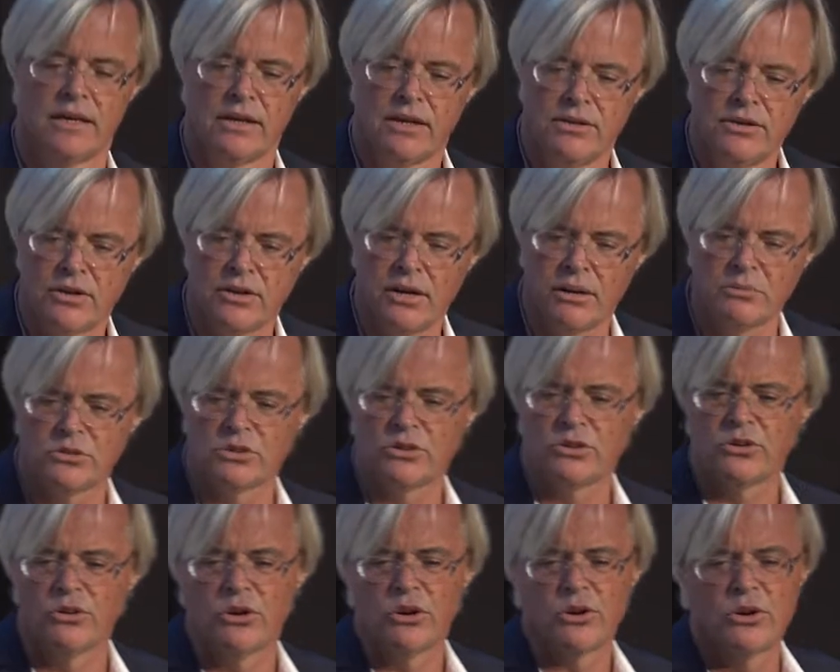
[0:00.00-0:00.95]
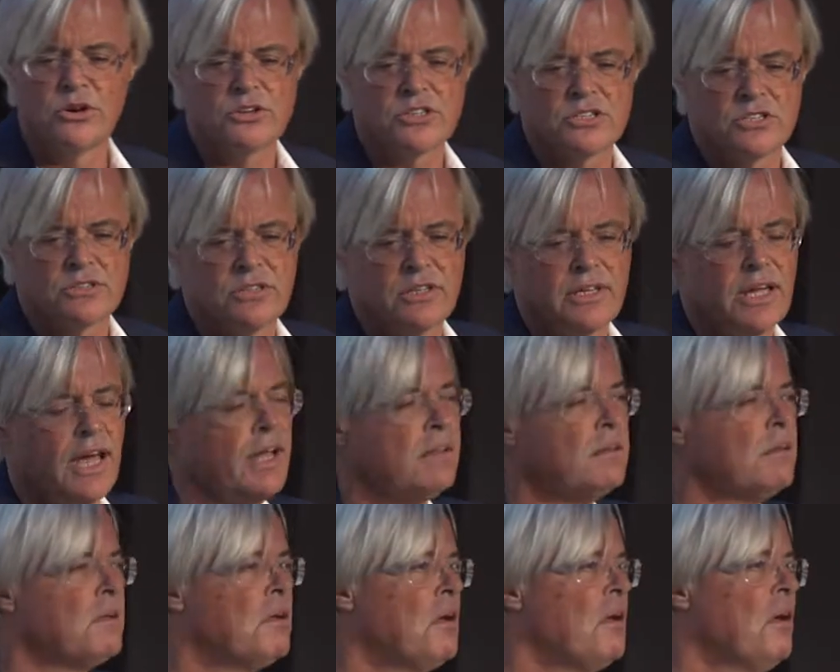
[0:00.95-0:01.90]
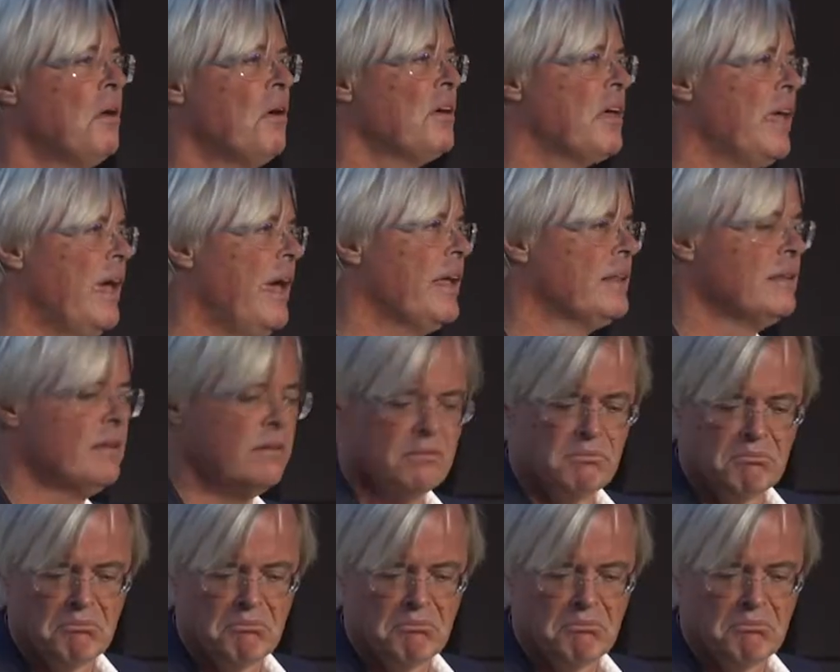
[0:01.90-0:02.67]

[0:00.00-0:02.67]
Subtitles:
you come to the conclusion that, again,